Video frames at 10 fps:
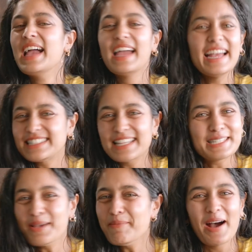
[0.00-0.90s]
It's
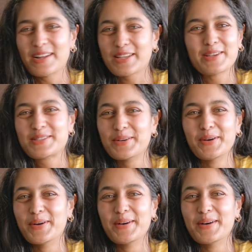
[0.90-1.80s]
the tomato
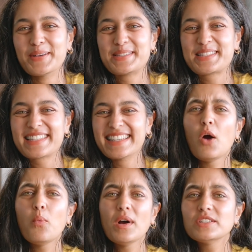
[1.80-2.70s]
sauce.
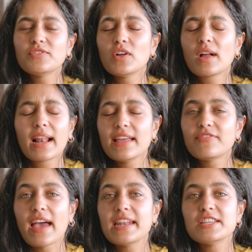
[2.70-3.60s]
A wonderful
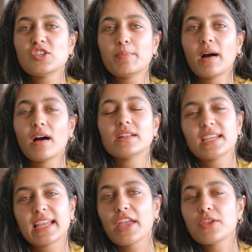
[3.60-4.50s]
Clif energy bar
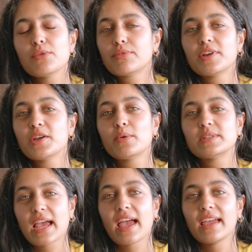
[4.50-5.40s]
to get you through your
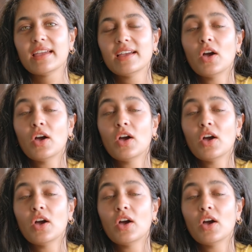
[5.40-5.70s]
day.